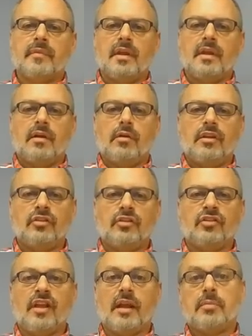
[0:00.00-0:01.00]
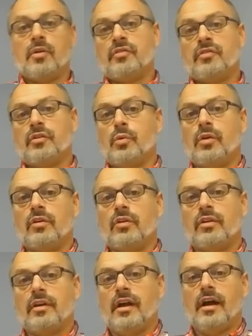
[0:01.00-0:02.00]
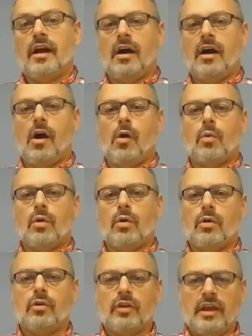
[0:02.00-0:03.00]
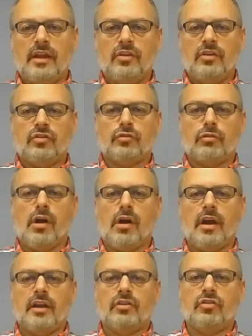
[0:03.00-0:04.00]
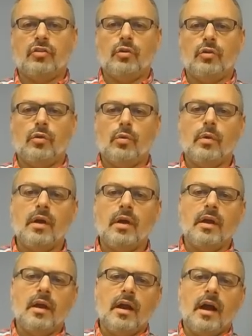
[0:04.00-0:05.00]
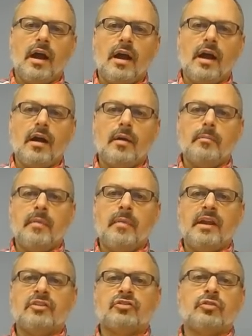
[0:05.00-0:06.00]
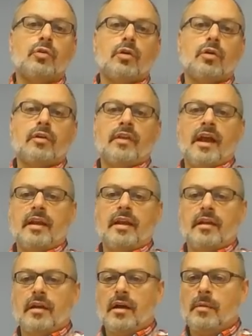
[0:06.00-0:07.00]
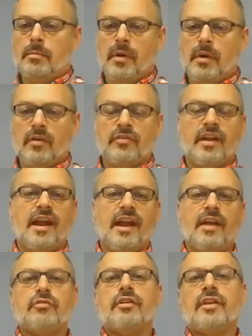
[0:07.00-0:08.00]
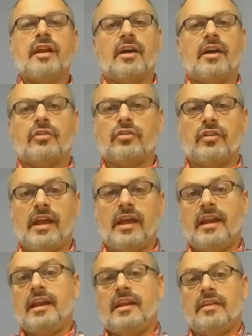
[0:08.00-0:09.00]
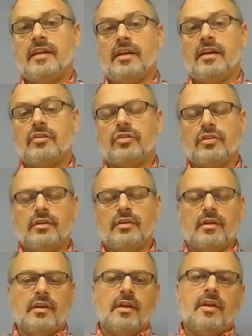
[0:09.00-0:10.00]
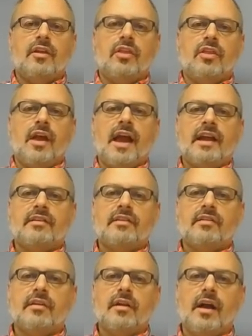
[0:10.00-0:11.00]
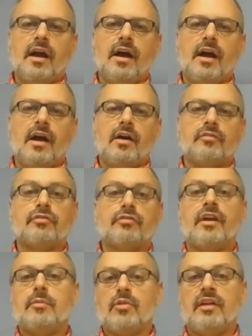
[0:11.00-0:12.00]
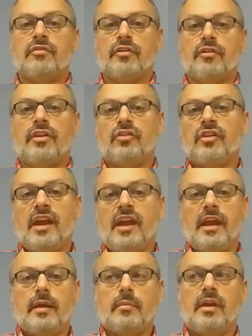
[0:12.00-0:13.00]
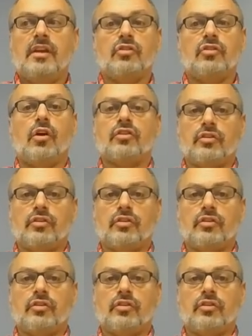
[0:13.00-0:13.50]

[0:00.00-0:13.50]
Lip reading: This is not a perfect world. Our world is trying to make sure that above everything else and anything else, that frame rate for this game is awesome.